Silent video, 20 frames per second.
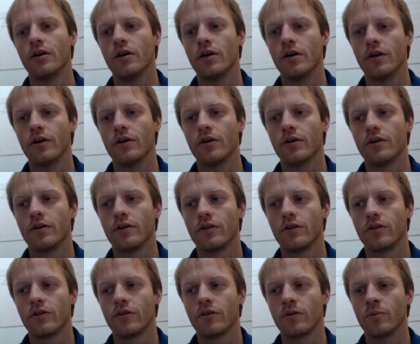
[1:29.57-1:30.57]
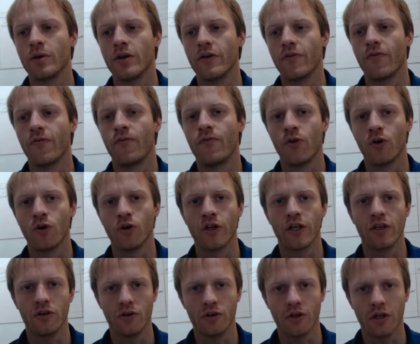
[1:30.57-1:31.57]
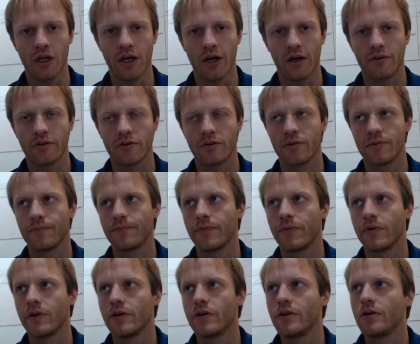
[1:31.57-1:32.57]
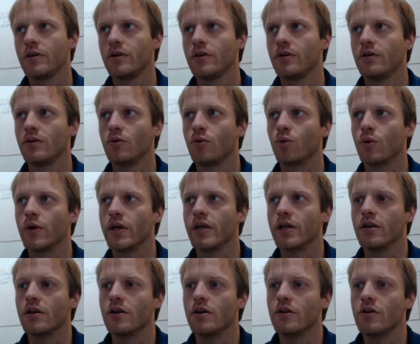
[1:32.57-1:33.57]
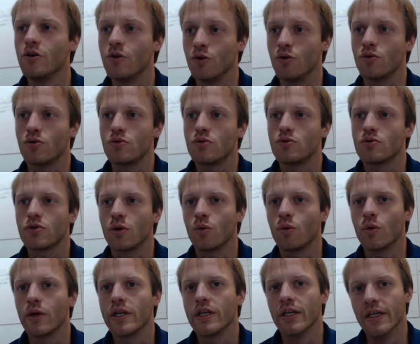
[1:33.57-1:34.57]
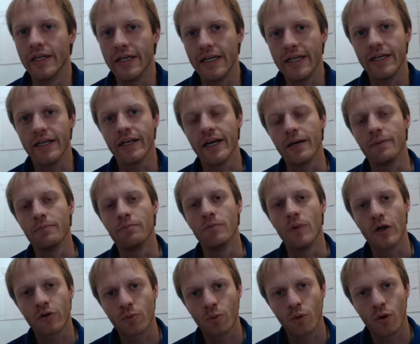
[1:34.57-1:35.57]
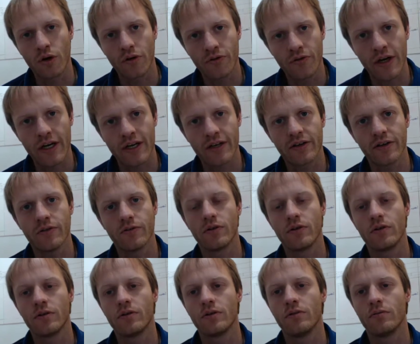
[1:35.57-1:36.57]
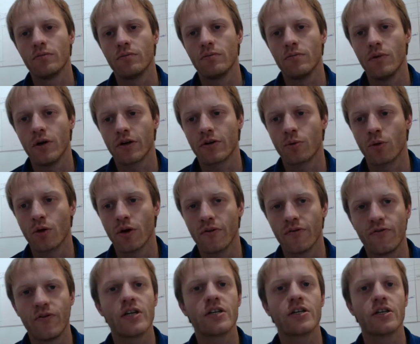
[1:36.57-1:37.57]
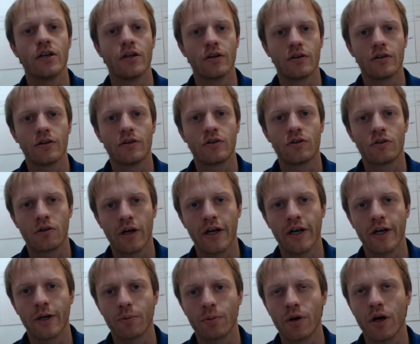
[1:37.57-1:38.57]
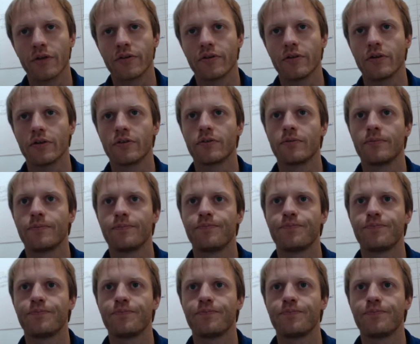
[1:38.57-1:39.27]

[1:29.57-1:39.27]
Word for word: uh, to be fully utilized. We knew that we needed a much more effective, much more efficient training process.